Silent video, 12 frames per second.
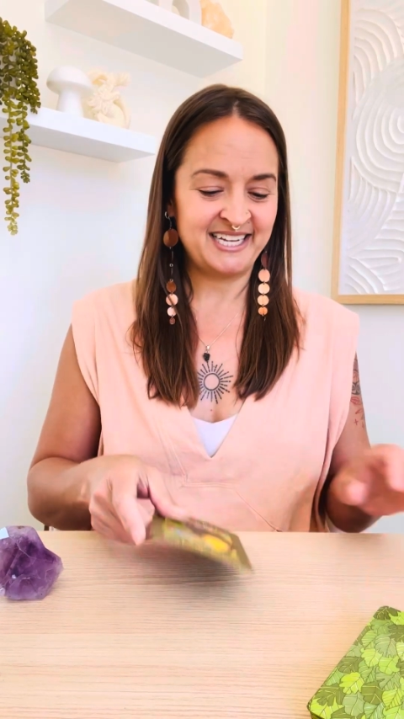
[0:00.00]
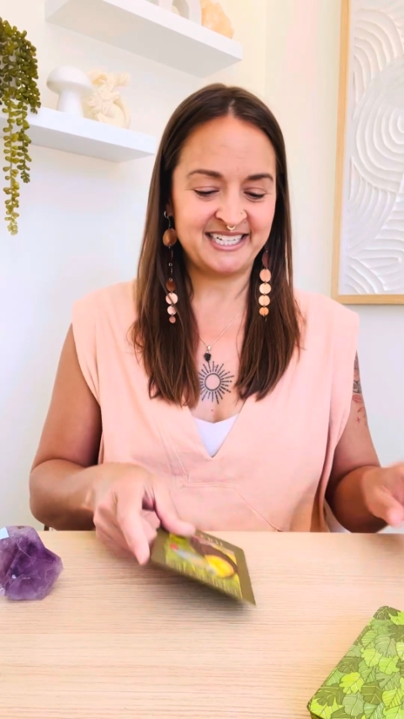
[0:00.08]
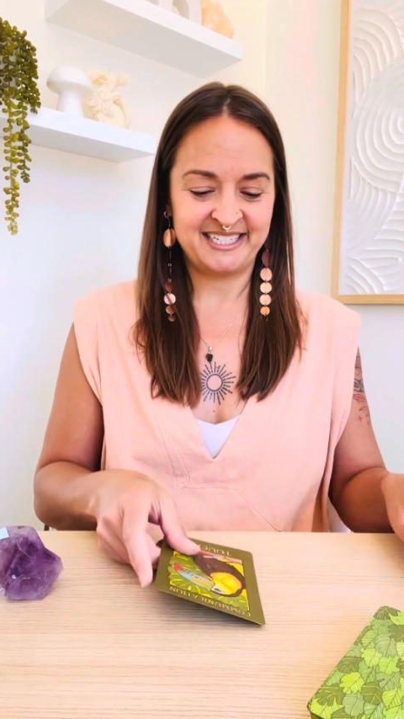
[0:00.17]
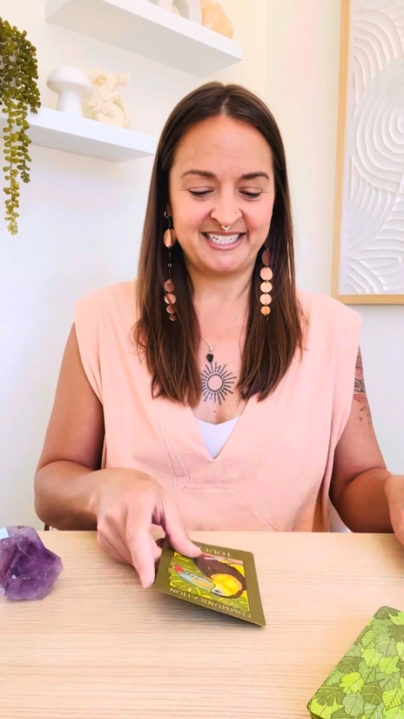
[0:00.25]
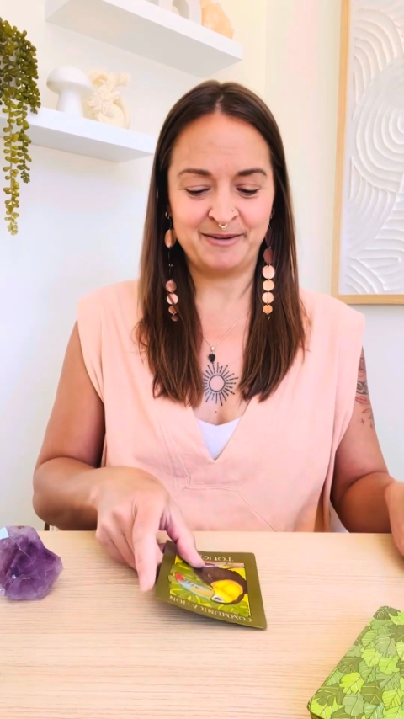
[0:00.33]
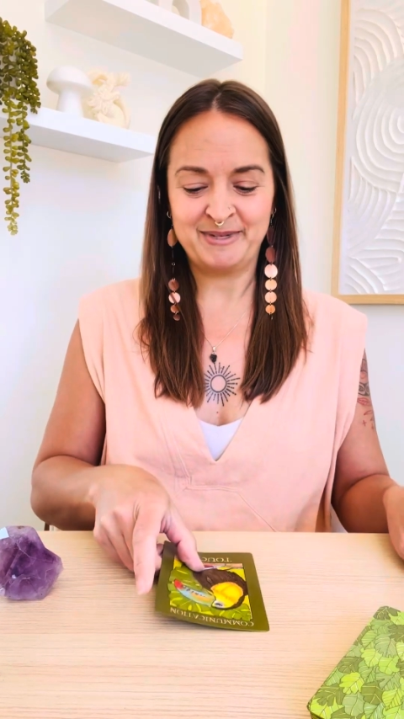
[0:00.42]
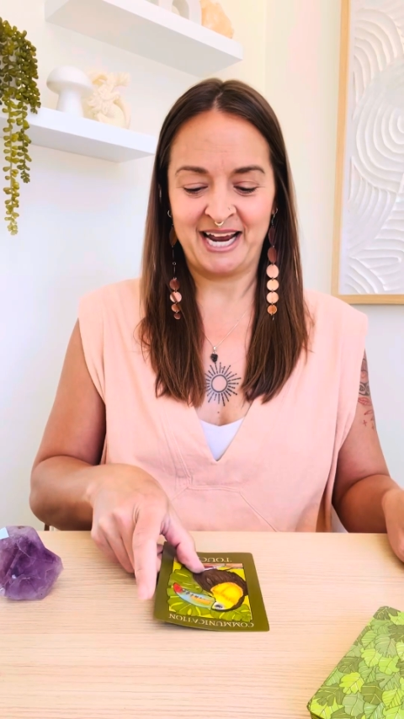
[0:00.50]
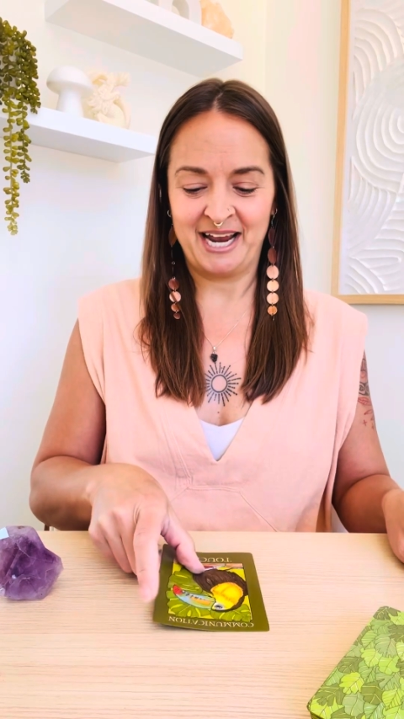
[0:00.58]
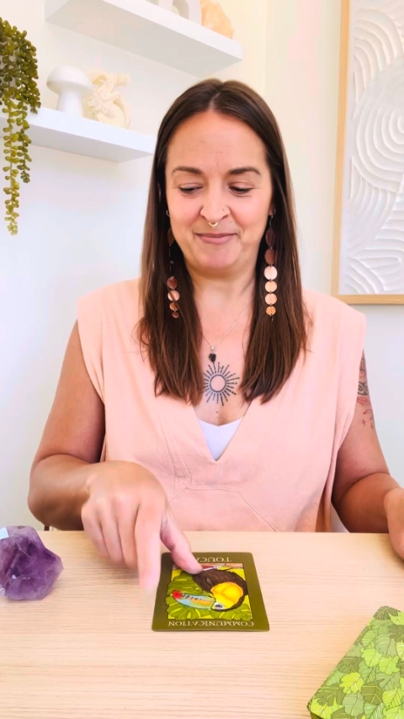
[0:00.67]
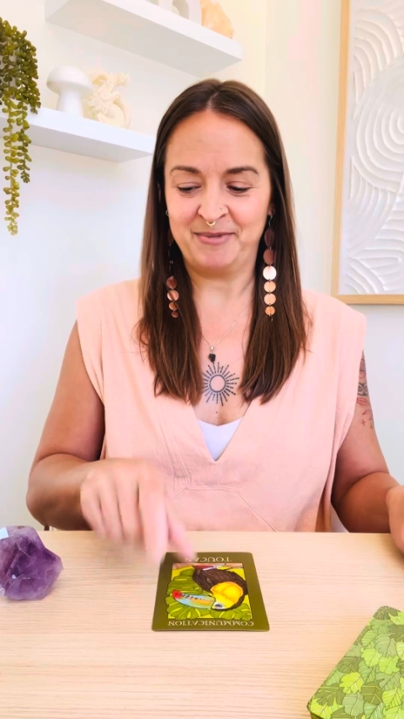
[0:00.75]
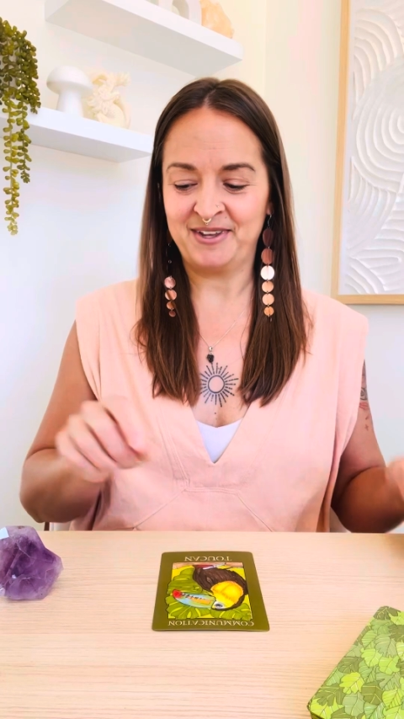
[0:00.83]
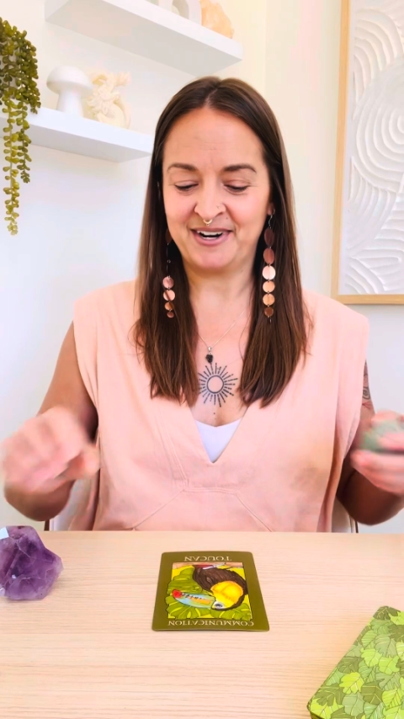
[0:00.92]
some time
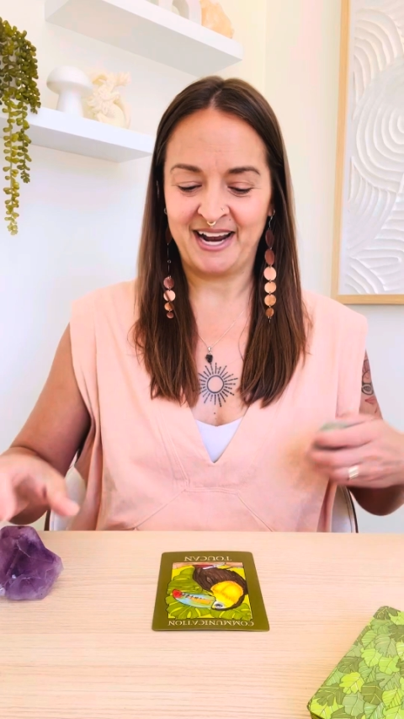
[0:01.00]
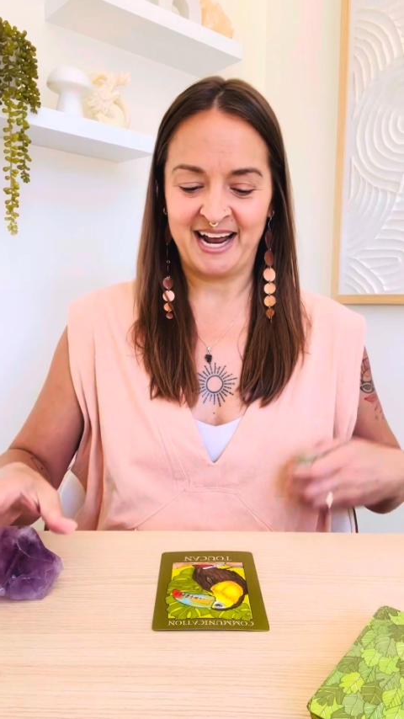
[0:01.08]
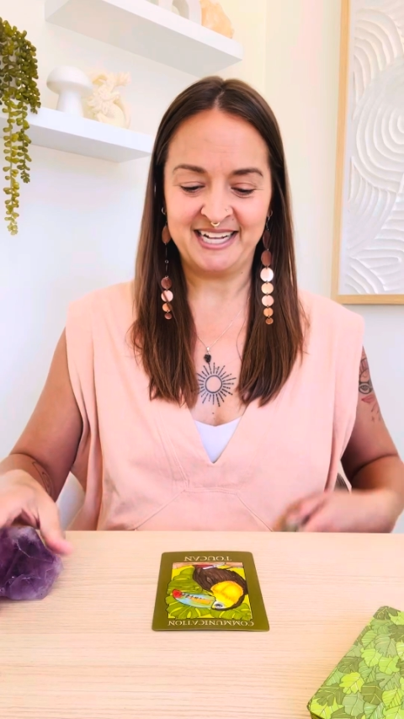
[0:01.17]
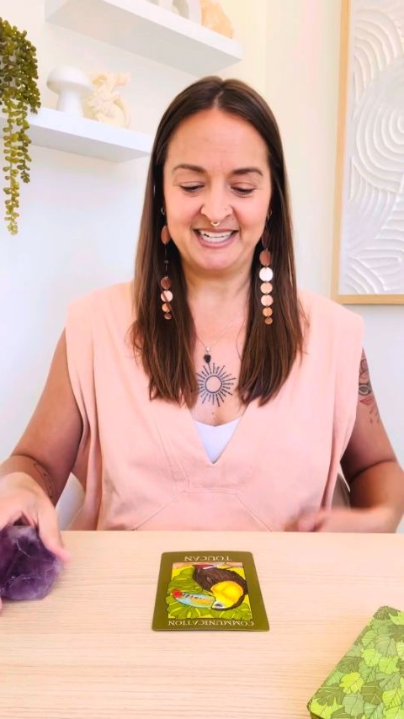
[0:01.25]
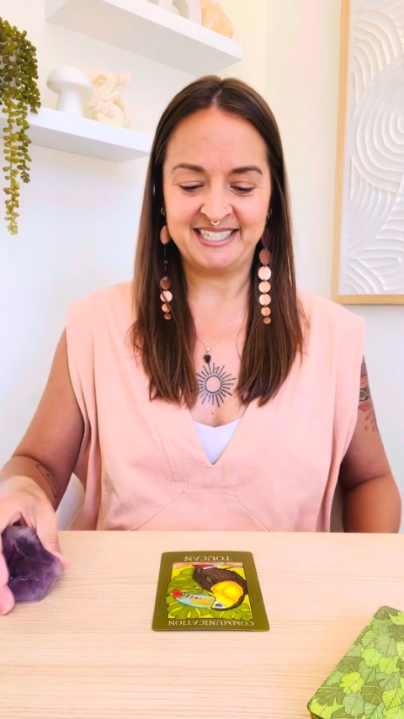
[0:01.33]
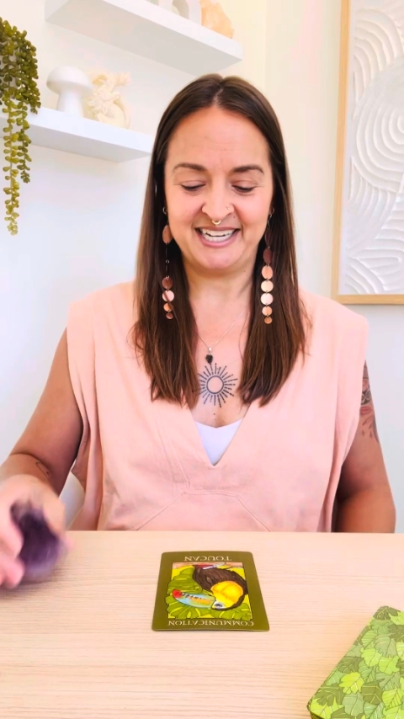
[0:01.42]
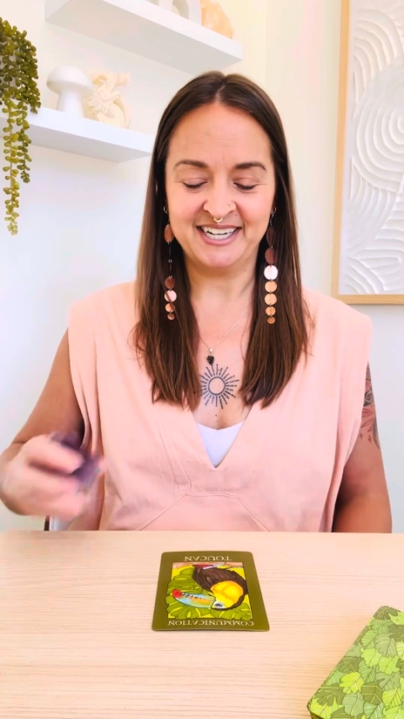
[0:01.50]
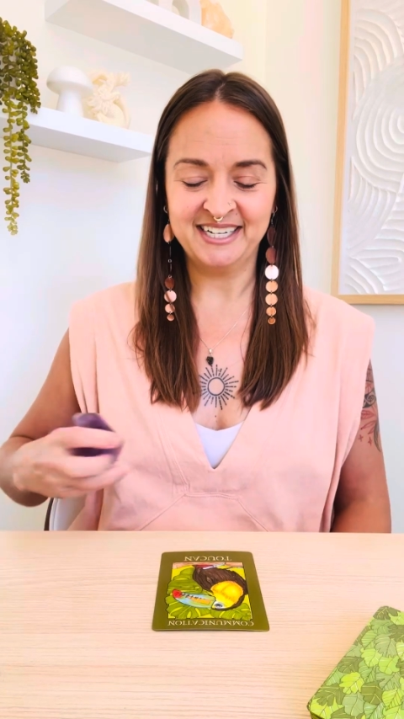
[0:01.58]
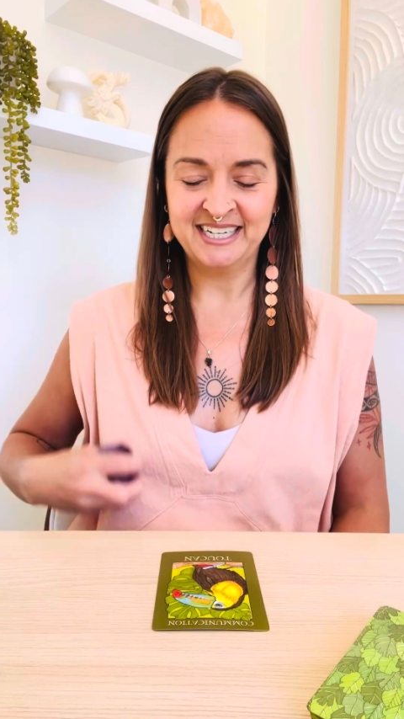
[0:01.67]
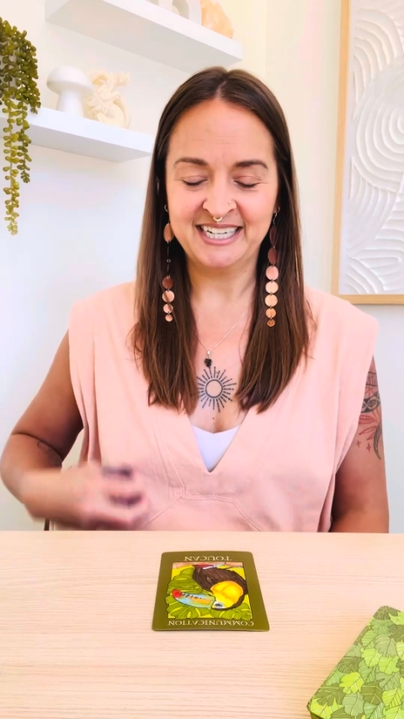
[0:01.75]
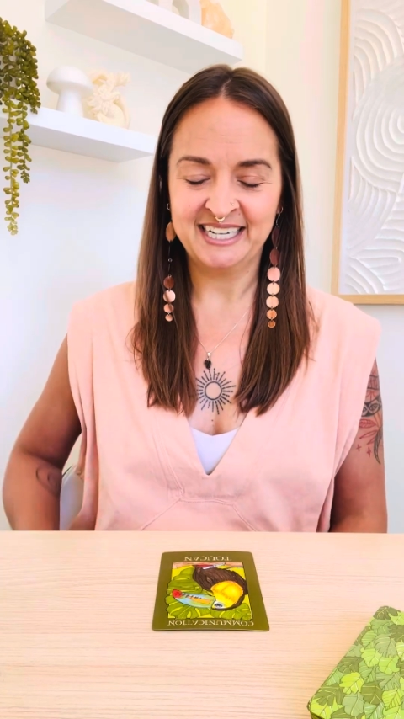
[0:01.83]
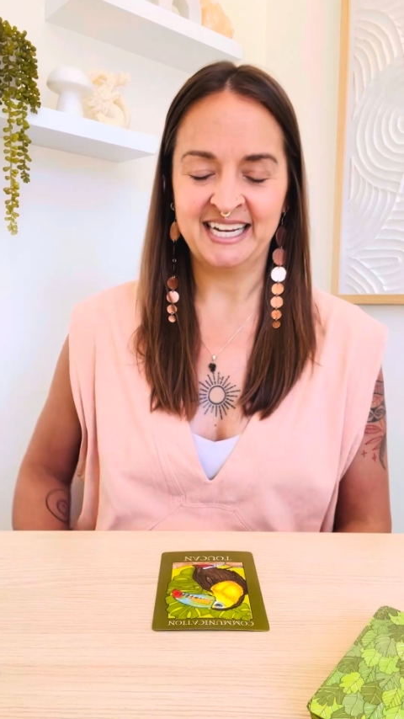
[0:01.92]
with our guides
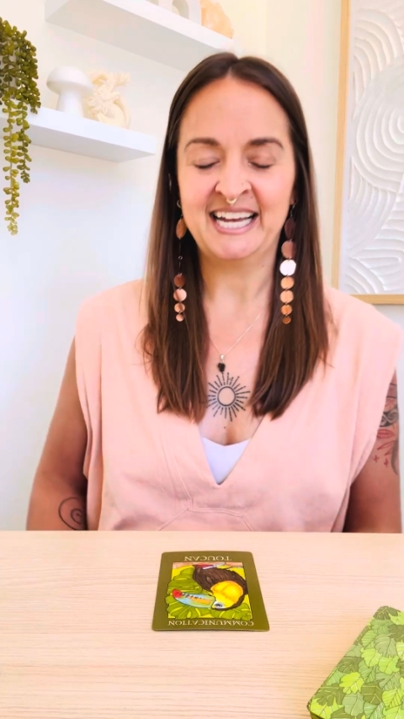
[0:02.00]
here